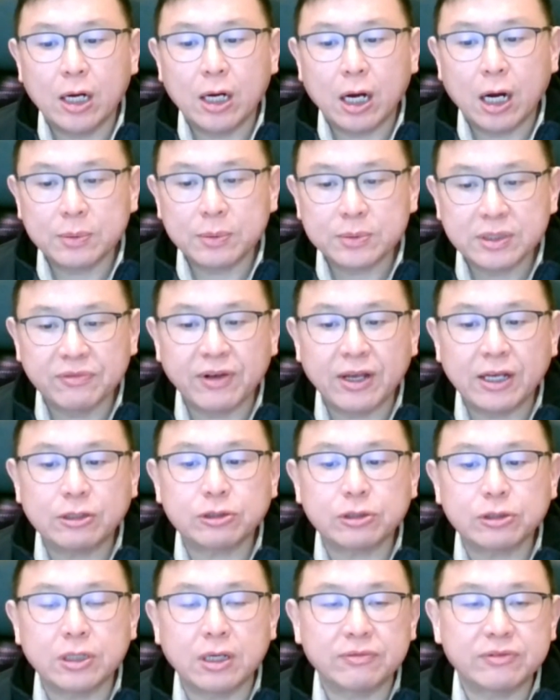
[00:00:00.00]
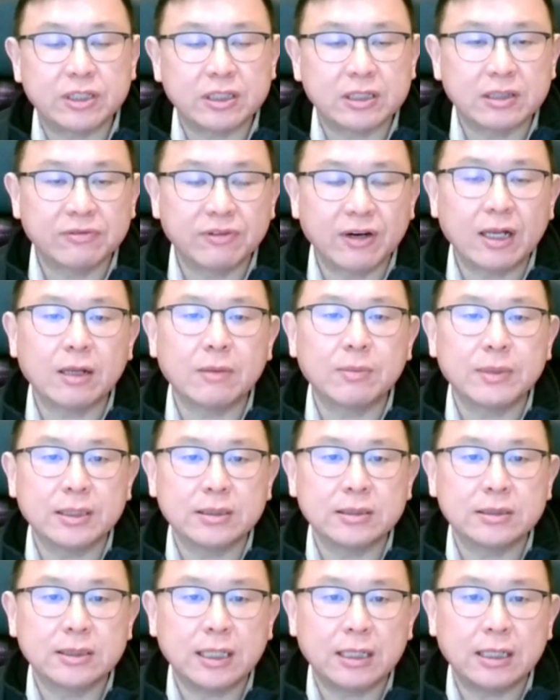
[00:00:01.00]
observation of the
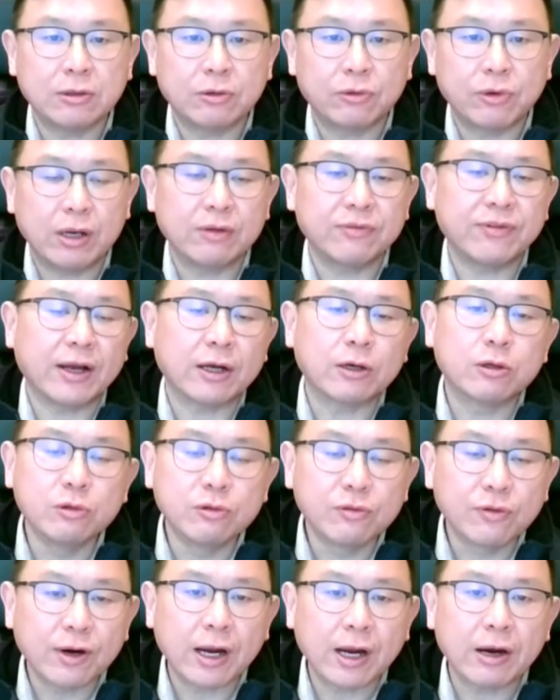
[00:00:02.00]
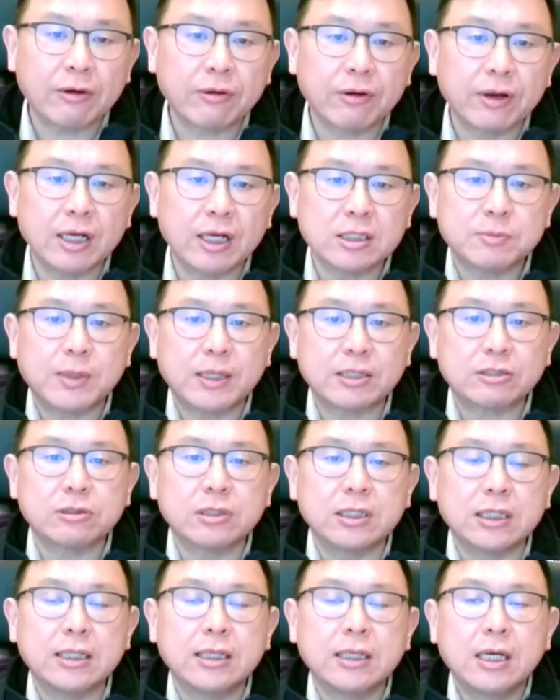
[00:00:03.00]
developments in Greater Vancouver area,
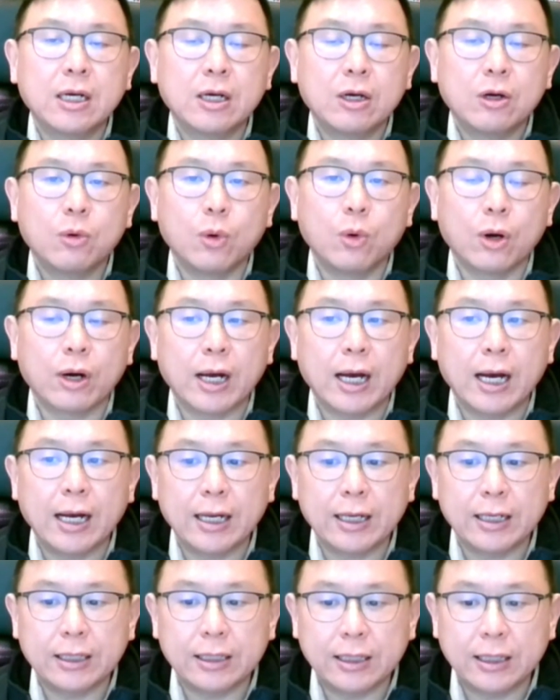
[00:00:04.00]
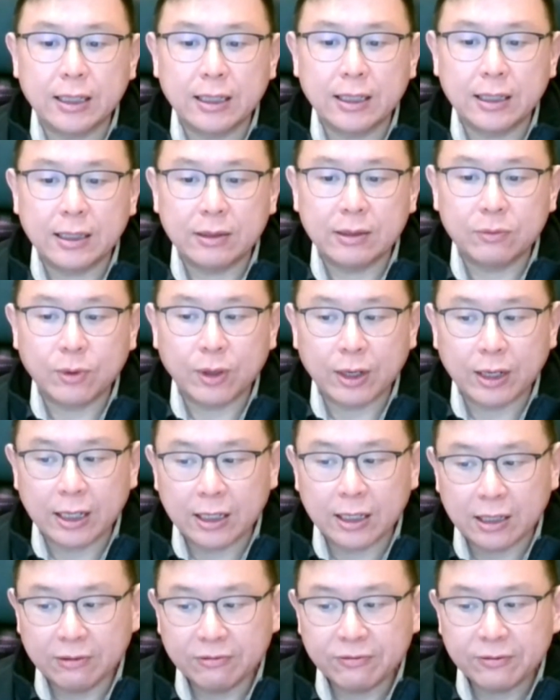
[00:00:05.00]
especially where I
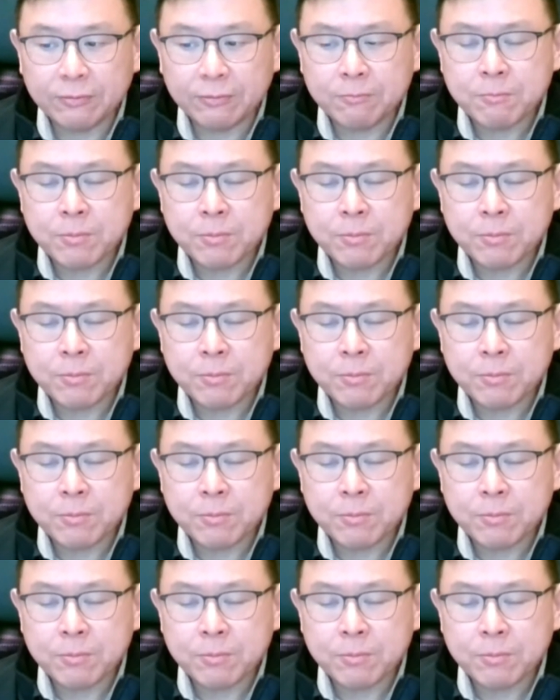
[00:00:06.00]
live.